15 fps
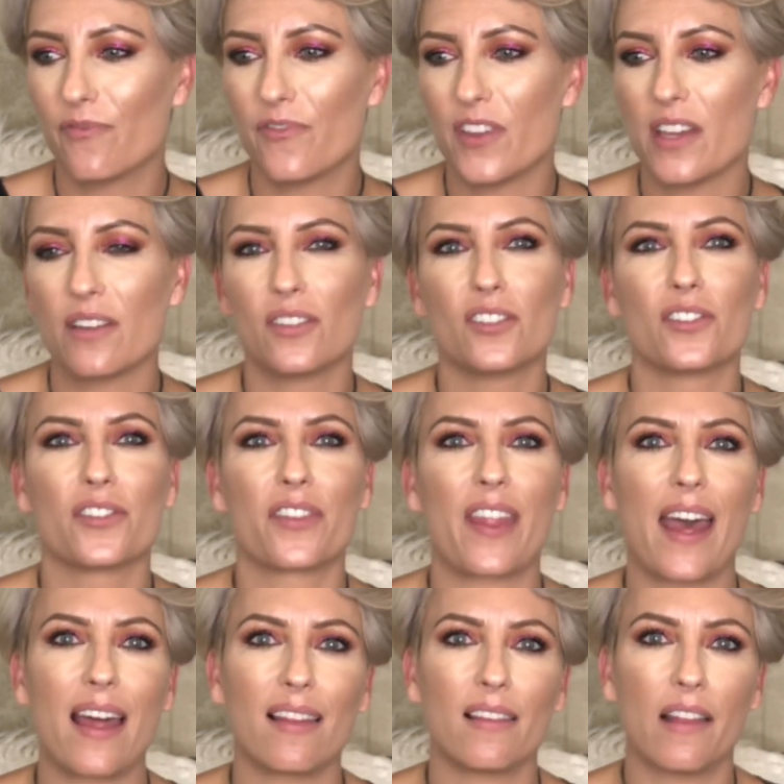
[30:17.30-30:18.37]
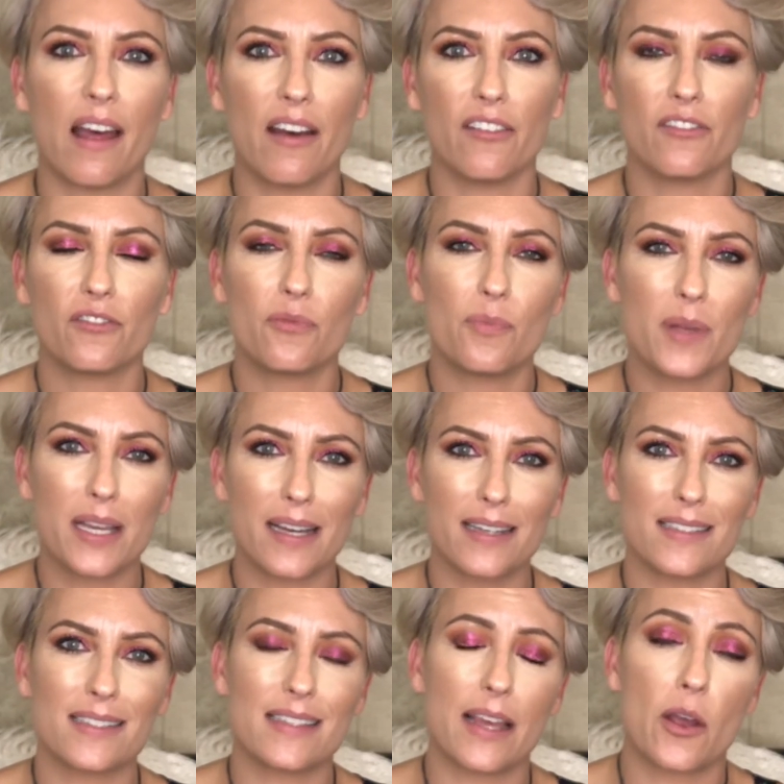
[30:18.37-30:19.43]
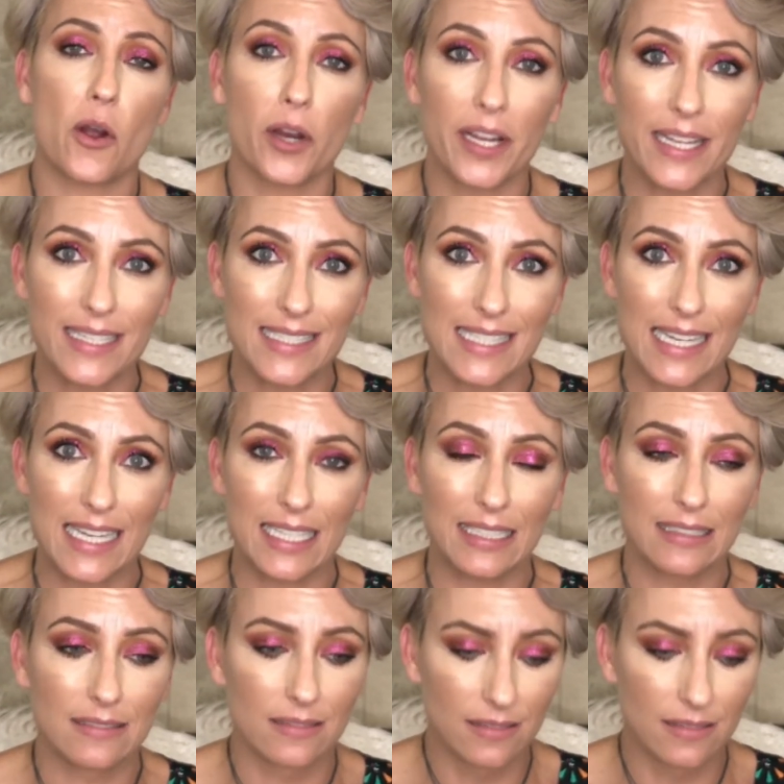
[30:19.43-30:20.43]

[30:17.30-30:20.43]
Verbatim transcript: feel that love because they are indie.